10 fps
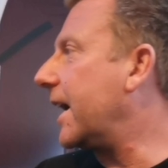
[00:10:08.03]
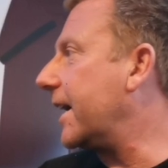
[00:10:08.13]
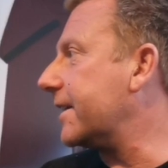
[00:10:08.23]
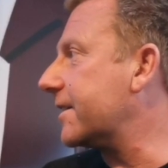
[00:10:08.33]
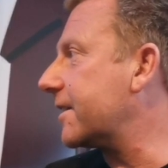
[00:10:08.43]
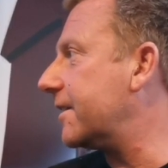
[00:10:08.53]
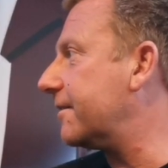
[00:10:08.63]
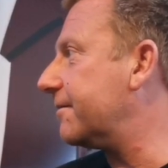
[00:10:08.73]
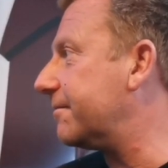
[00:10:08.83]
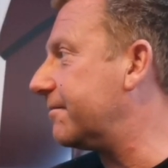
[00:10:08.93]
And
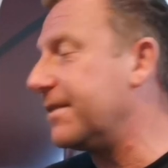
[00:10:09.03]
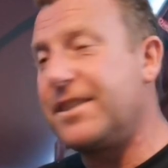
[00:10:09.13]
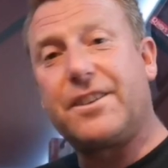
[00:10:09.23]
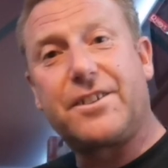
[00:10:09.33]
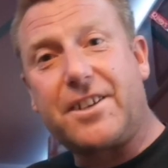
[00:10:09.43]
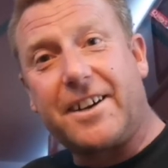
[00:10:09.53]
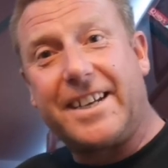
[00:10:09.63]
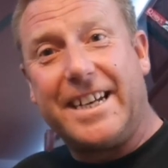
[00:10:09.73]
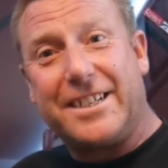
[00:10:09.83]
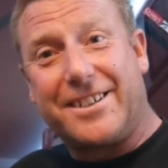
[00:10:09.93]

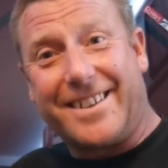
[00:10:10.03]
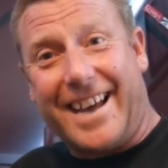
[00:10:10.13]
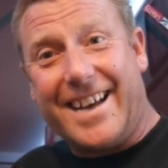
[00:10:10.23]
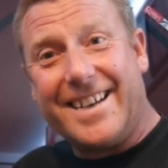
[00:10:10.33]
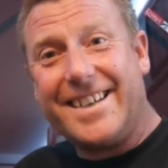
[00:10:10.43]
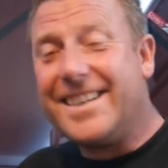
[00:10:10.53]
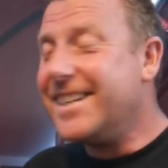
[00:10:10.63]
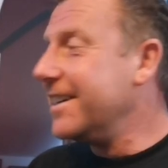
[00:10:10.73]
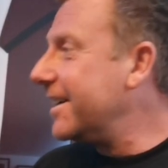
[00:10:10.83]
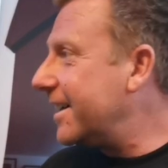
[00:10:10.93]
tucking into
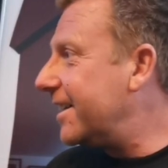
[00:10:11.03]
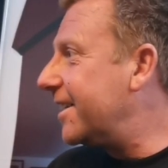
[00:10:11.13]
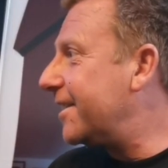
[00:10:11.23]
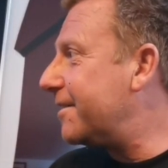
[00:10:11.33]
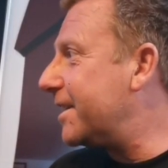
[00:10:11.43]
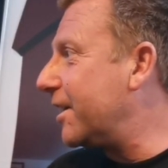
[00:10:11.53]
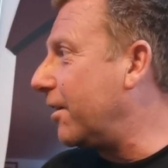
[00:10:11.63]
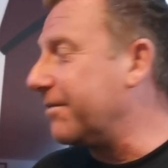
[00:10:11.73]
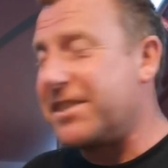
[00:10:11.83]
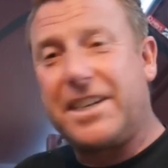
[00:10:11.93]
that.
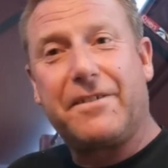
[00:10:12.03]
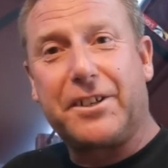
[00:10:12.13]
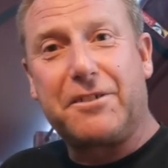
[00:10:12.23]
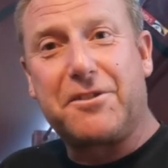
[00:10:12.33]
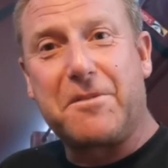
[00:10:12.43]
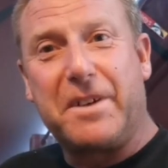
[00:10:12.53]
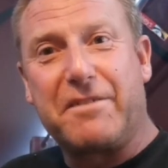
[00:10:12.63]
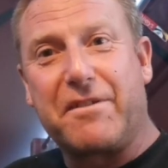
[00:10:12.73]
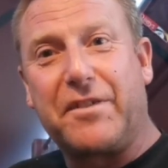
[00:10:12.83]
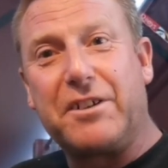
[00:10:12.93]
Obviously, if I do too
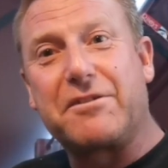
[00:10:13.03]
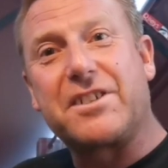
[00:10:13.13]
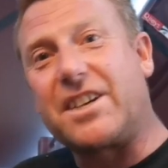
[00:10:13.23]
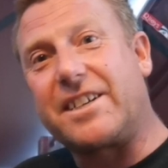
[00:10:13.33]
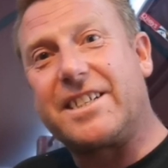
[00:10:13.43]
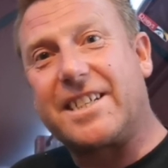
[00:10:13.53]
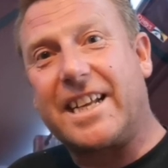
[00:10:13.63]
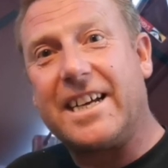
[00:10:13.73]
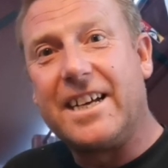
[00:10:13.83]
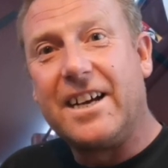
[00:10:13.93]
many reviews and tuck into
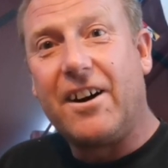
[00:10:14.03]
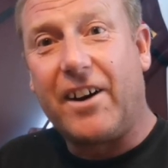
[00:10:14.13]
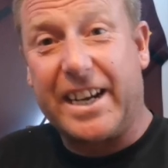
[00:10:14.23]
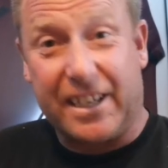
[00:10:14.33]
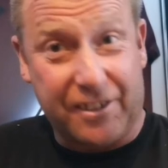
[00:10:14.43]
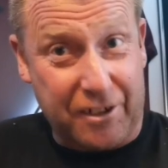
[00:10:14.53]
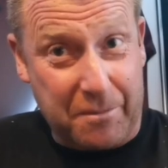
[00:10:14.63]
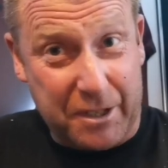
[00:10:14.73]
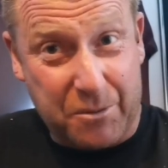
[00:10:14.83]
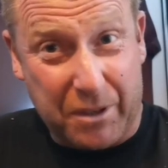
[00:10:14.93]
that, I ain't going to
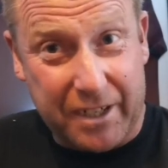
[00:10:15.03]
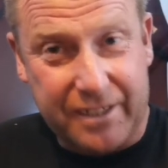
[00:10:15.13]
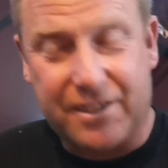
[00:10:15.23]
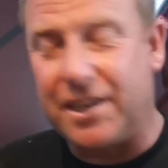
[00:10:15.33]
do much work.